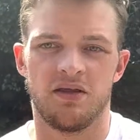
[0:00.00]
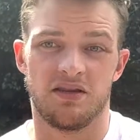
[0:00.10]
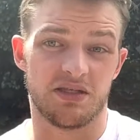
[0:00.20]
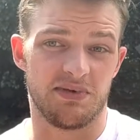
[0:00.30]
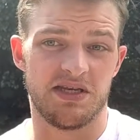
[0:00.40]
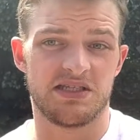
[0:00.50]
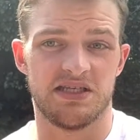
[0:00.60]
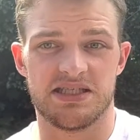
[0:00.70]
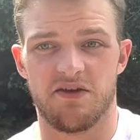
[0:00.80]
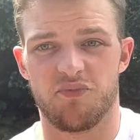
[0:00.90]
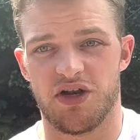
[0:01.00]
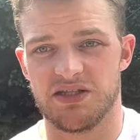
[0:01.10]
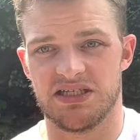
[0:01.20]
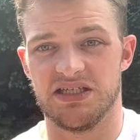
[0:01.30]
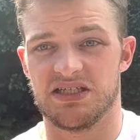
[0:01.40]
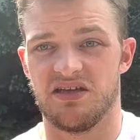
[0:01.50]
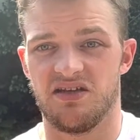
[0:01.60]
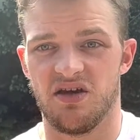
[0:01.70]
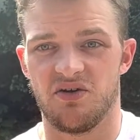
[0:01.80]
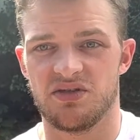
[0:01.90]
This means instead of pronouncing as
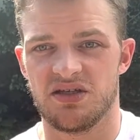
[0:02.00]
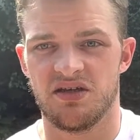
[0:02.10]
goat,